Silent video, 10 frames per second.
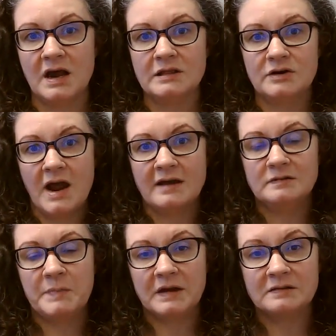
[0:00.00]
other
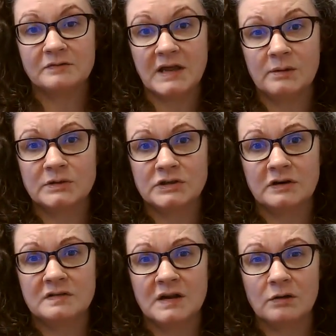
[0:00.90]
aspects of language
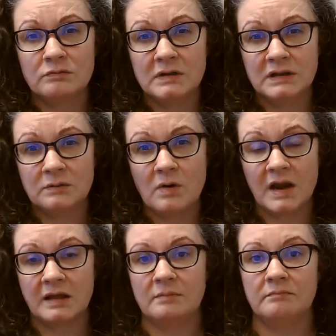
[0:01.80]
arts that I really
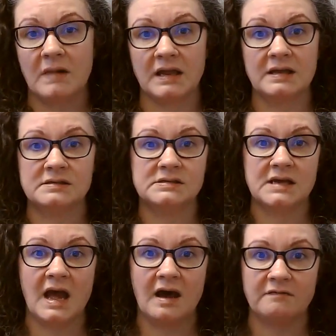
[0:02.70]
wanted my kids
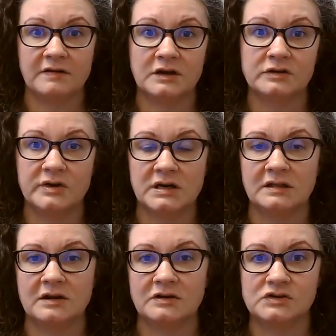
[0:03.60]
to have included
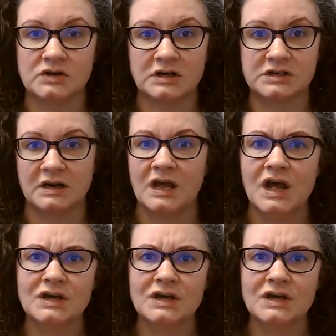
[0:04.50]
in their instruction.